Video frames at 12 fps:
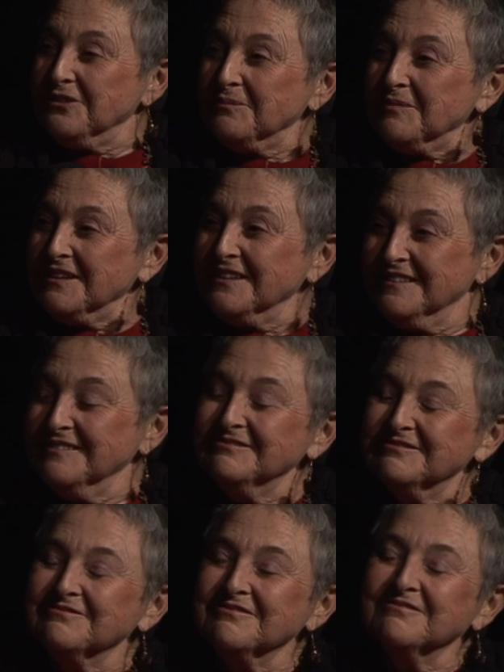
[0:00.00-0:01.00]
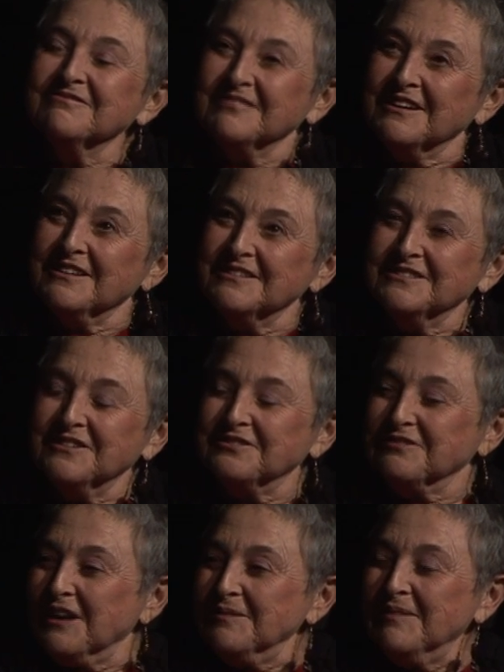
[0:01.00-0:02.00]
I normally
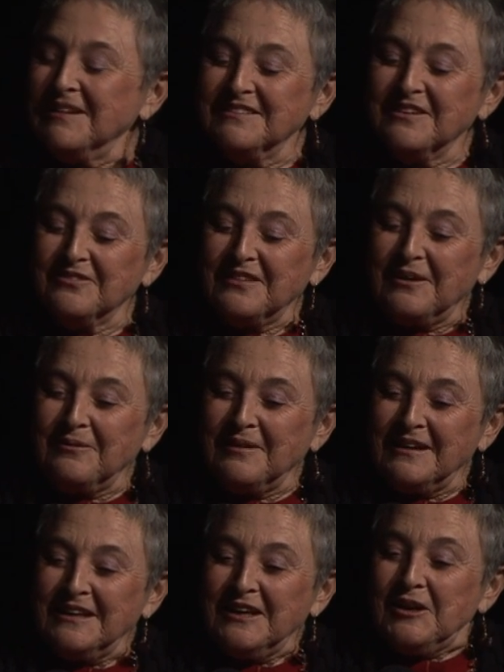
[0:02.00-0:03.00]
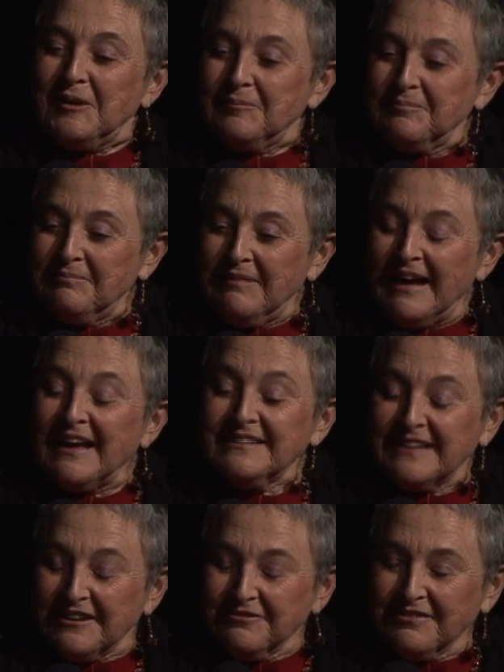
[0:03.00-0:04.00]
describe myself that way.
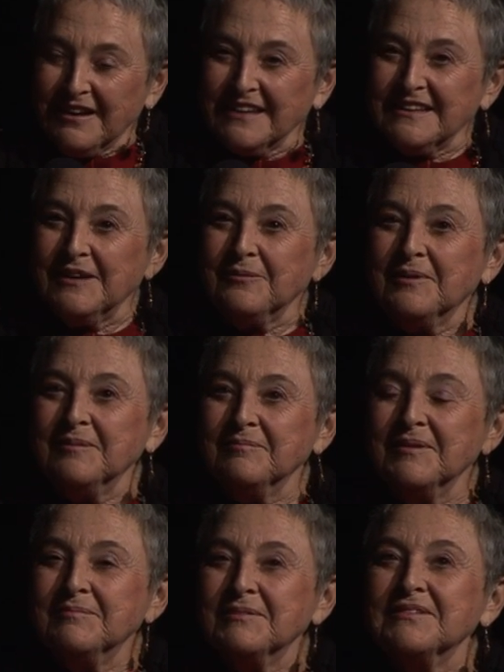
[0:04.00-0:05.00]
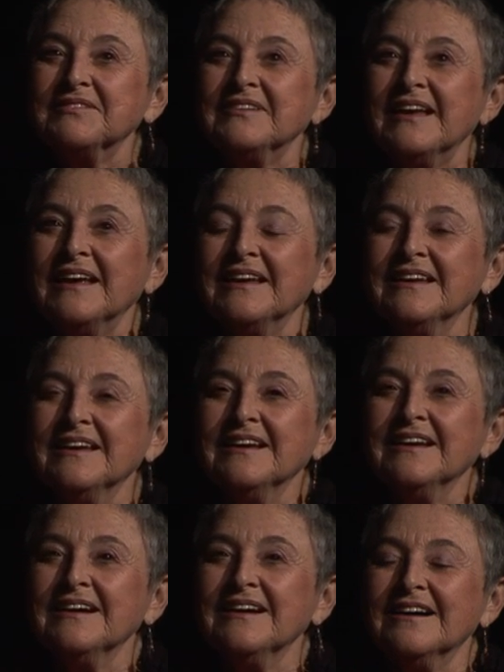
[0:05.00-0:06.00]
And I find that when people say,
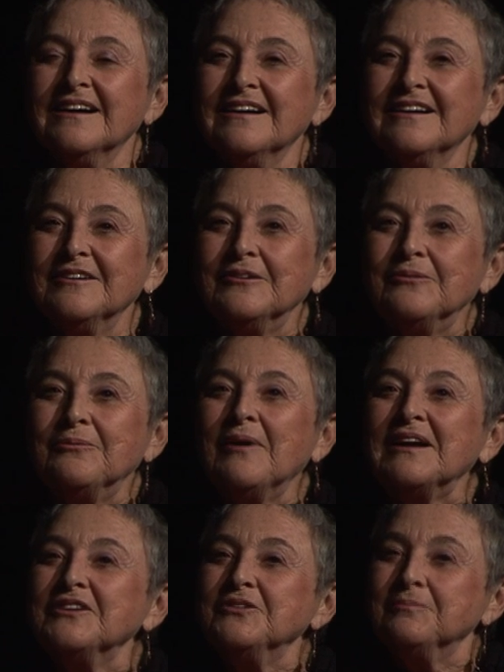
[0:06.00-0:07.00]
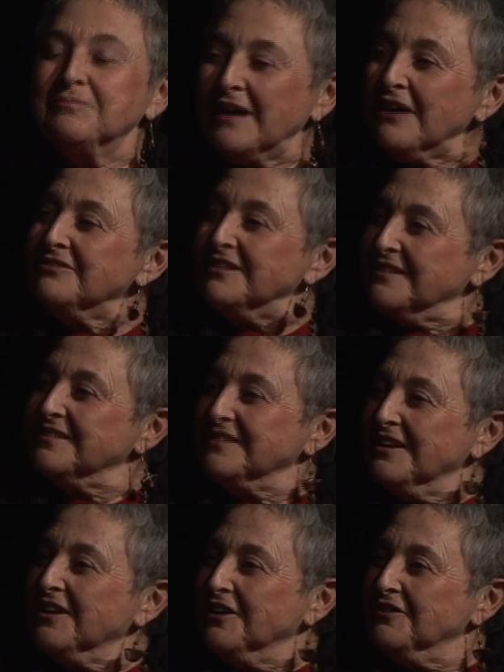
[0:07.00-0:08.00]
what are you
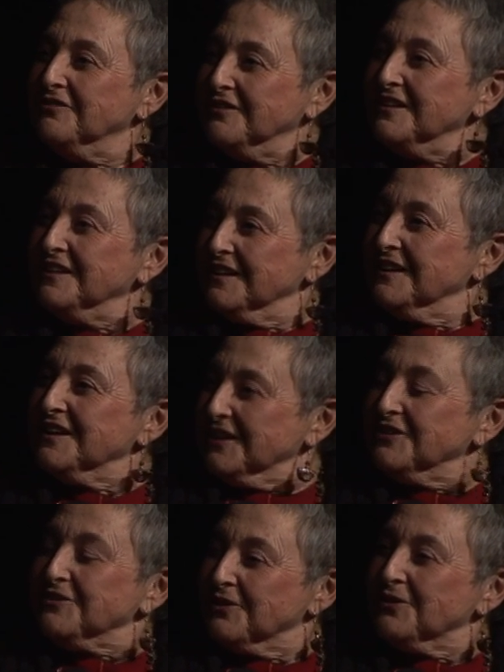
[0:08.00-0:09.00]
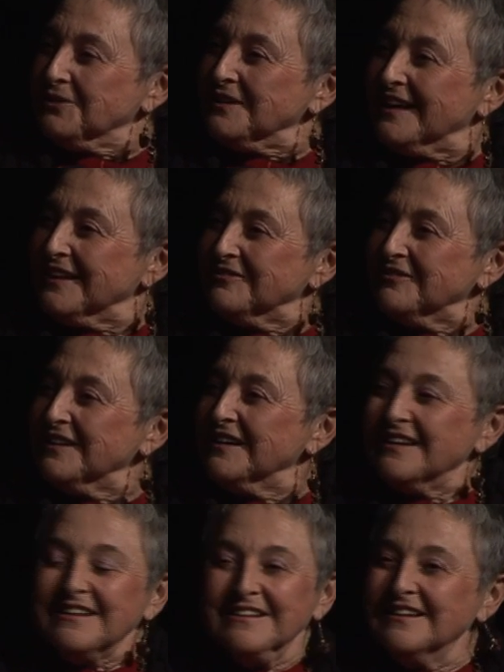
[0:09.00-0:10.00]
proudest of in your whole life?
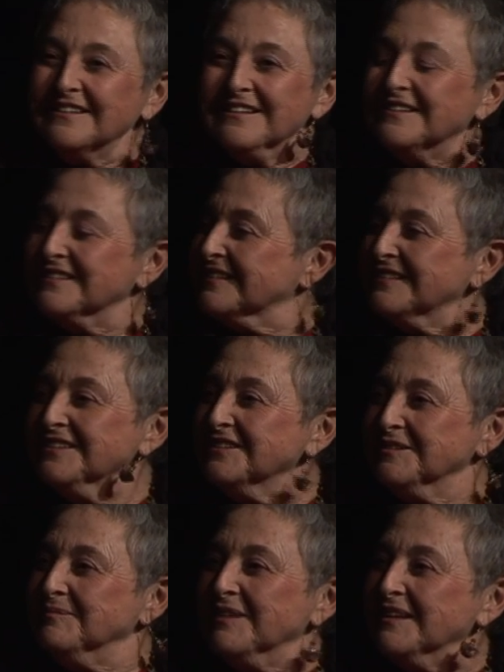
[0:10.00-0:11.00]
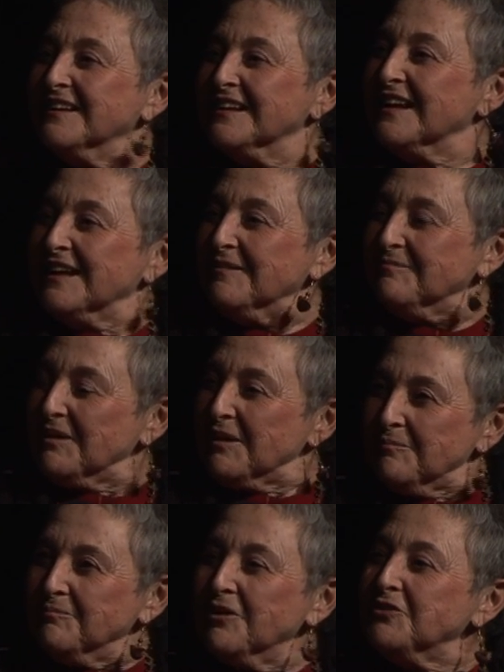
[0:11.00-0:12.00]
It's clear to me that I am
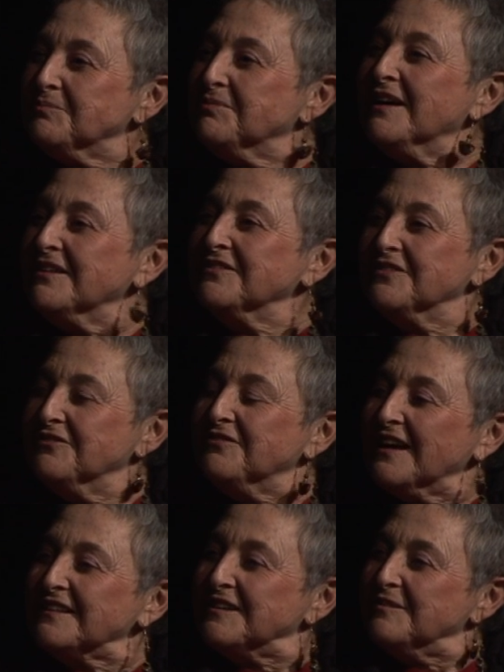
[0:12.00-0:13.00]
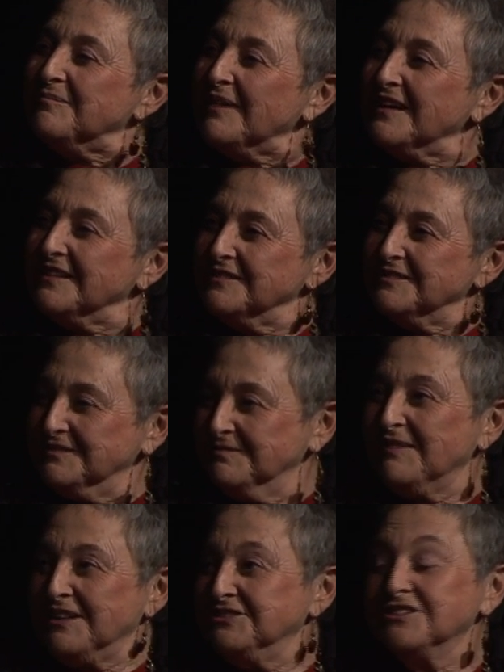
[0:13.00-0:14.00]
most proud of the fact that
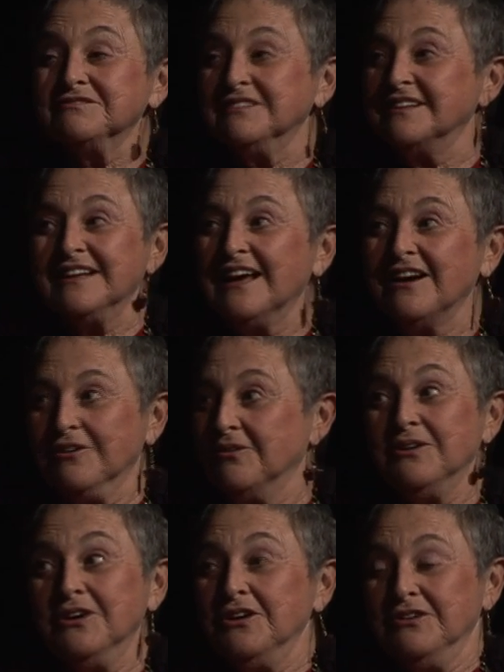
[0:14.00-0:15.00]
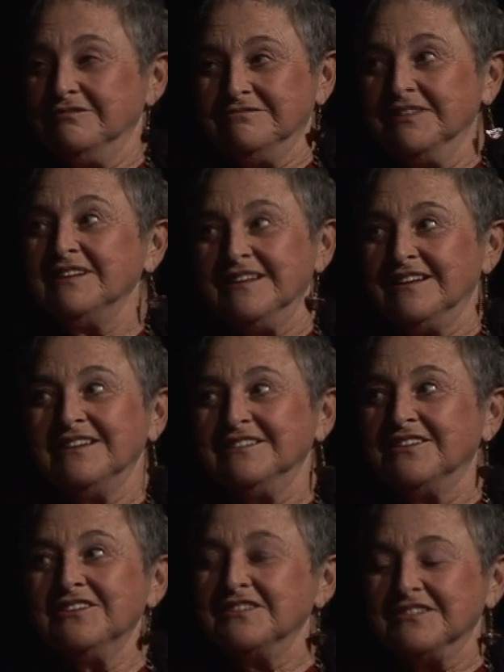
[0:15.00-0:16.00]
my children now, really
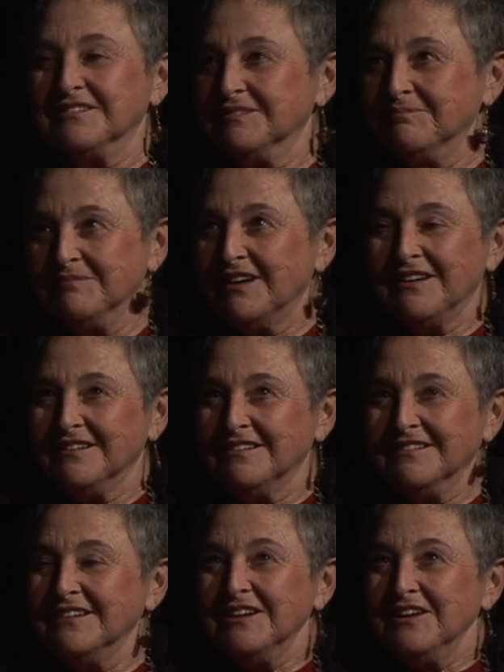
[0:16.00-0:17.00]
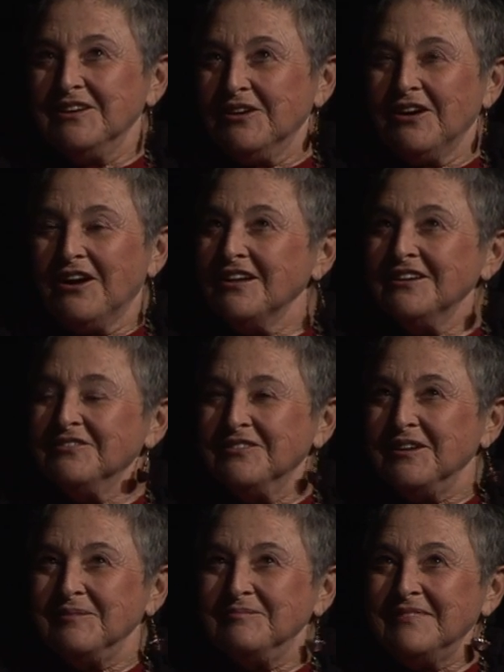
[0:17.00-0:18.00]
adults, all
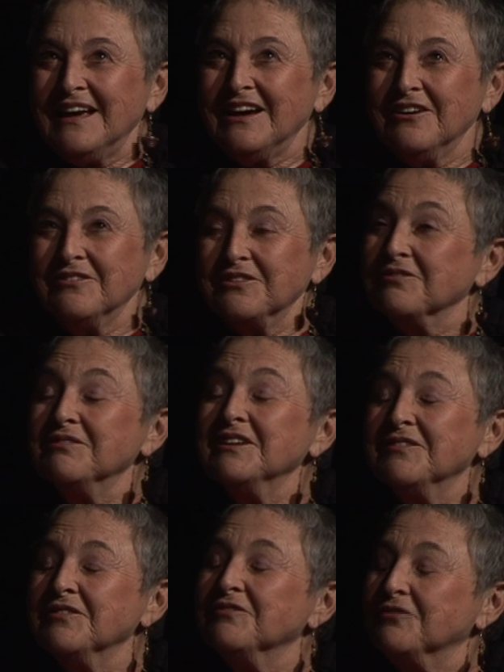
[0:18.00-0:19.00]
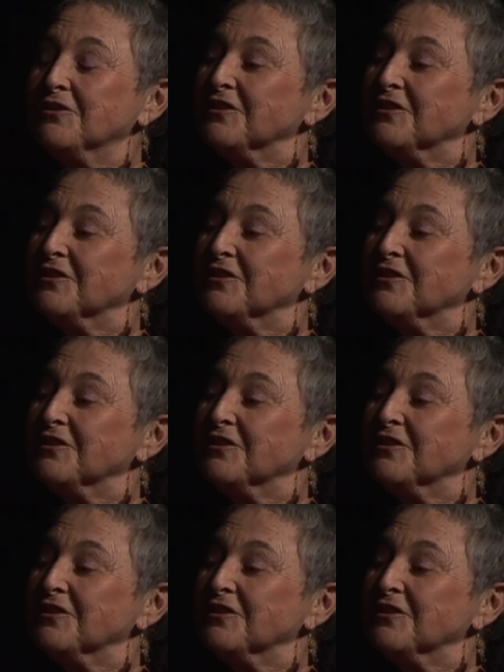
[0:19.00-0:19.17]
of them now, 3 of the